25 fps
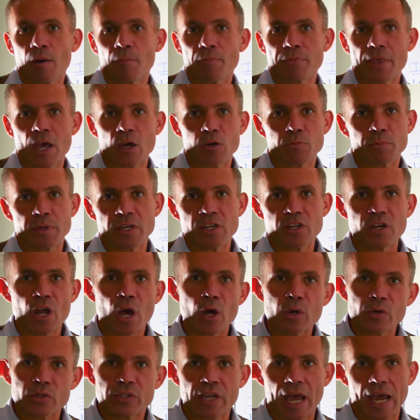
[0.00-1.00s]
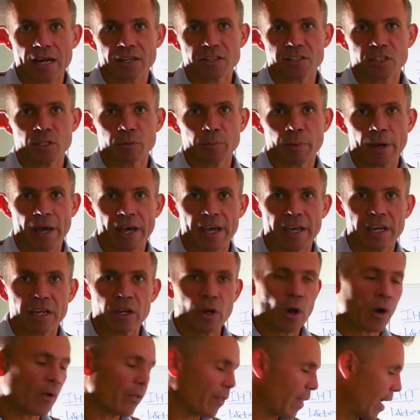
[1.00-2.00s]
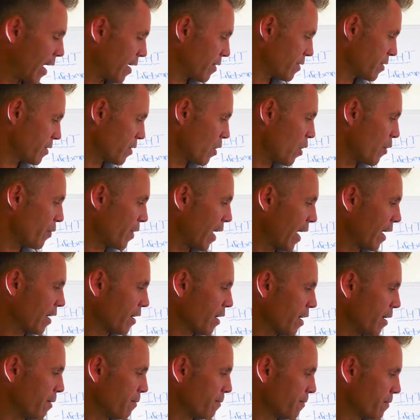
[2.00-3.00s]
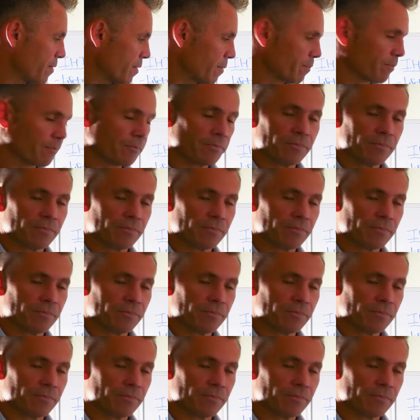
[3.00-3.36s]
there'd be no tax to pay on that gift.